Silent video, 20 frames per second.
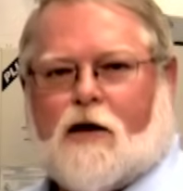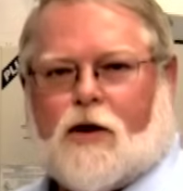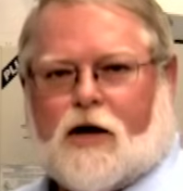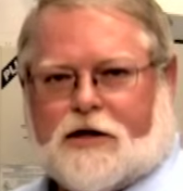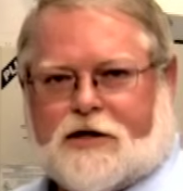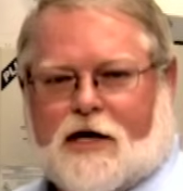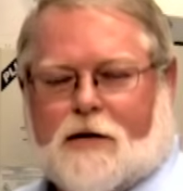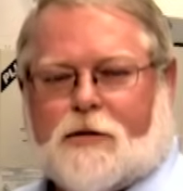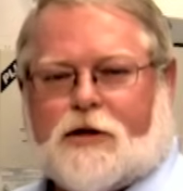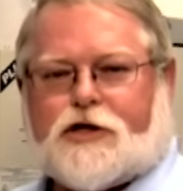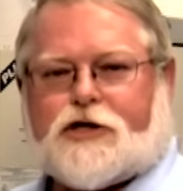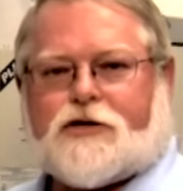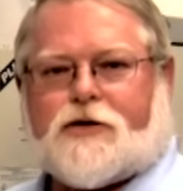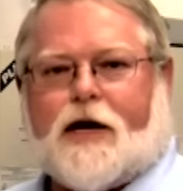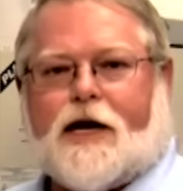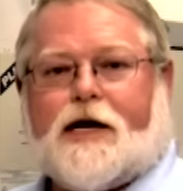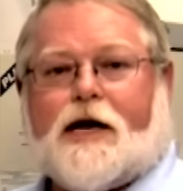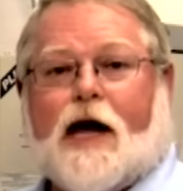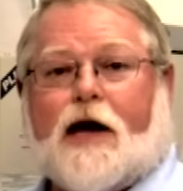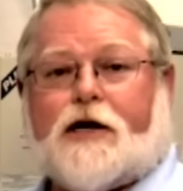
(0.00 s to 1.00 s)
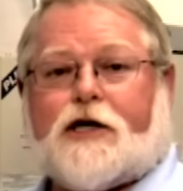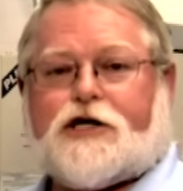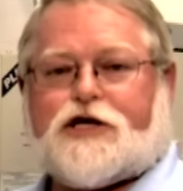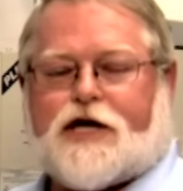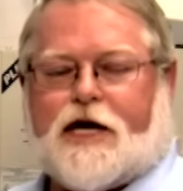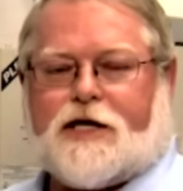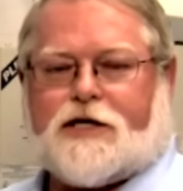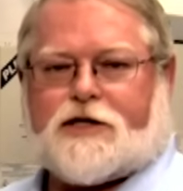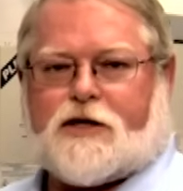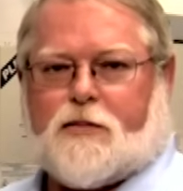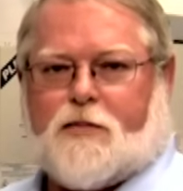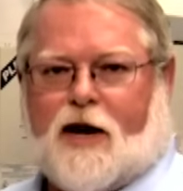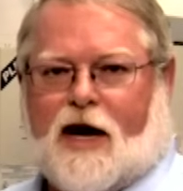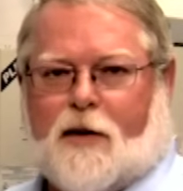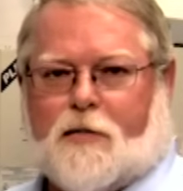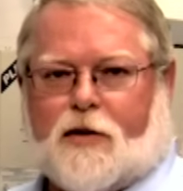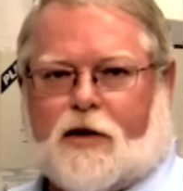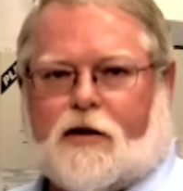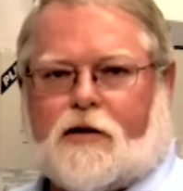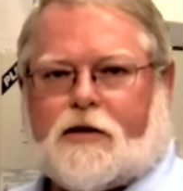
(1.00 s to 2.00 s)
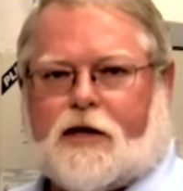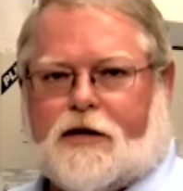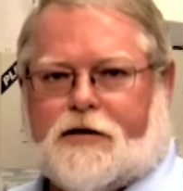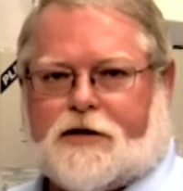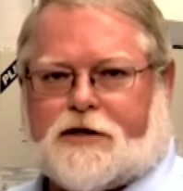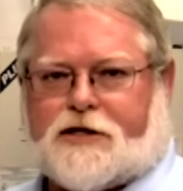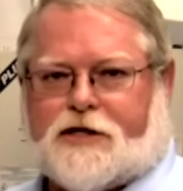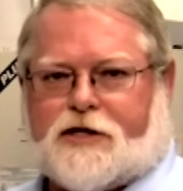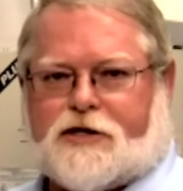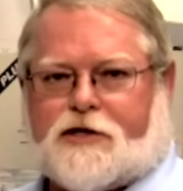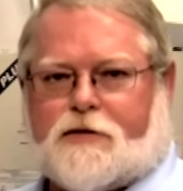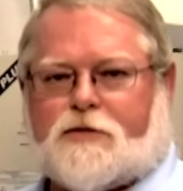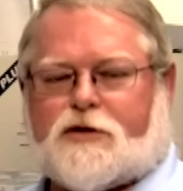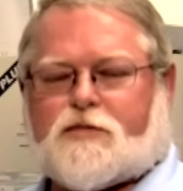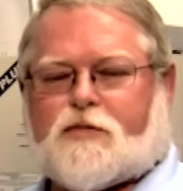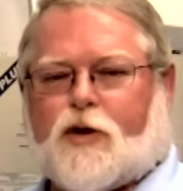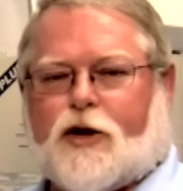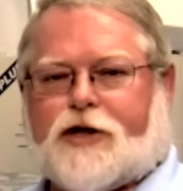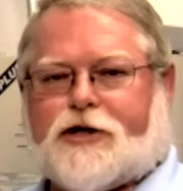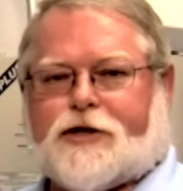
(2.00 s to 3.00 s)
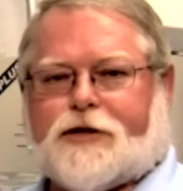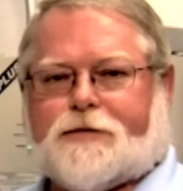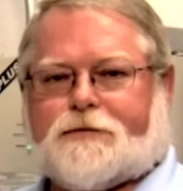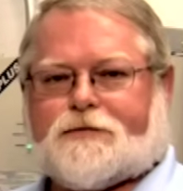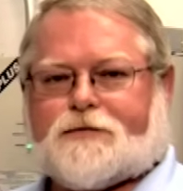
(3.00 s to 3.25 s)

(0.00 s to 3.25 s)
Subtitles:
I'll demonstrate how to change the paper in the system's printer.